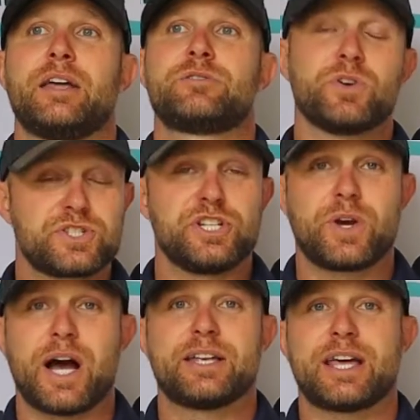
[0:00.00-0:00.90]
as most of you
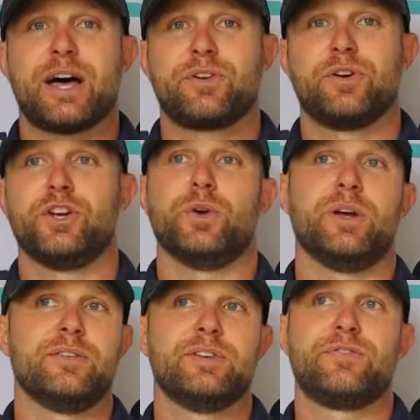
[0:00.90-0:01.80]
guys out there do,
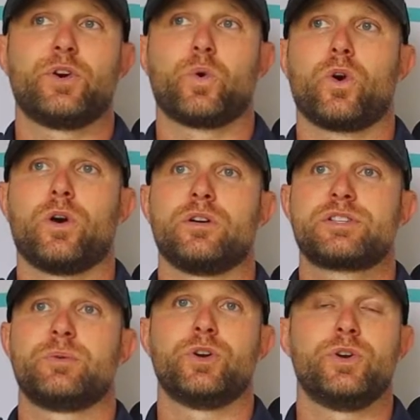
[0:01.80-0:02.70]
even if you're
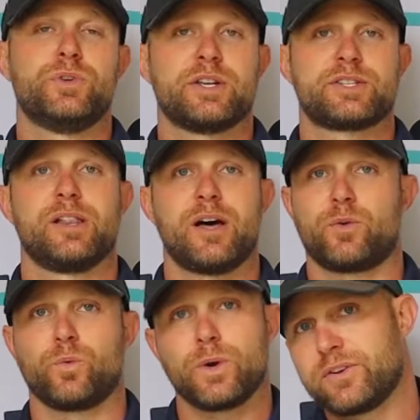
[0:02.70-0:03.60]
someone who does a lot
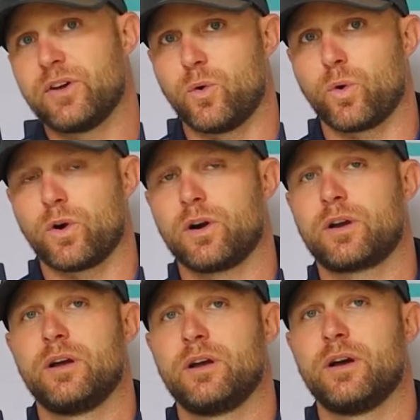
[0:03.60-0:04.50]
of retail work
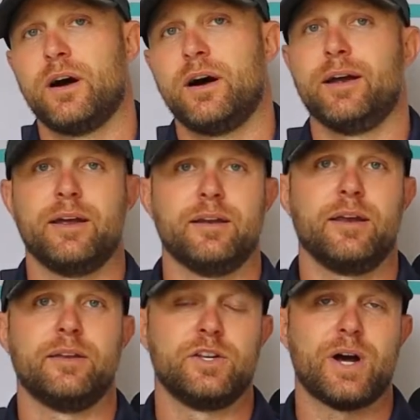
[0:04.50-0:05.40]

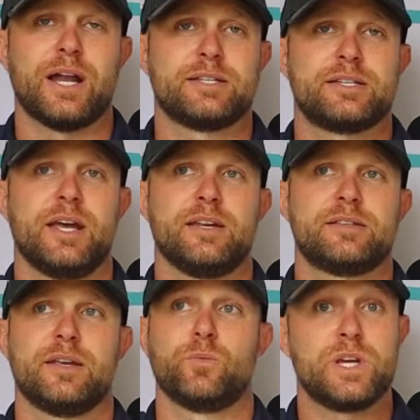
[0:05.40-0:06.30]
in the United
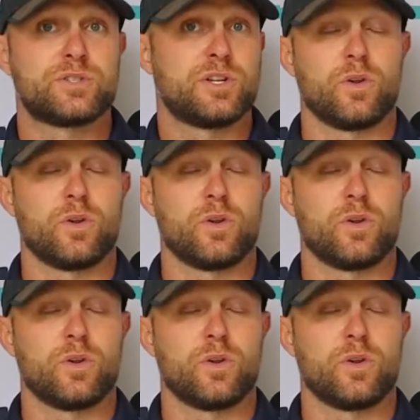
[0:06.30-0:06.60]
States, and we used to do a